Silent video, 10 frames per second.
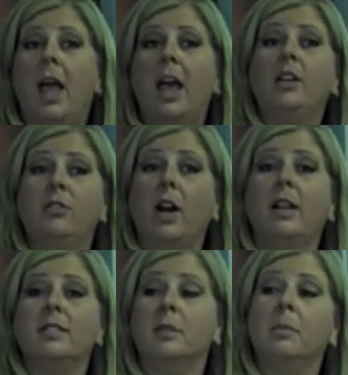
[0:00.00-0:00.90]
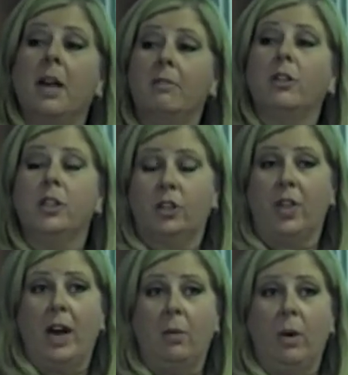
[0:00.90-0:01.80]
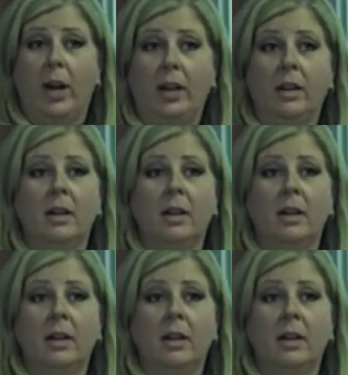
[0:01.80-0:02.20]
And you've got some leverage that way.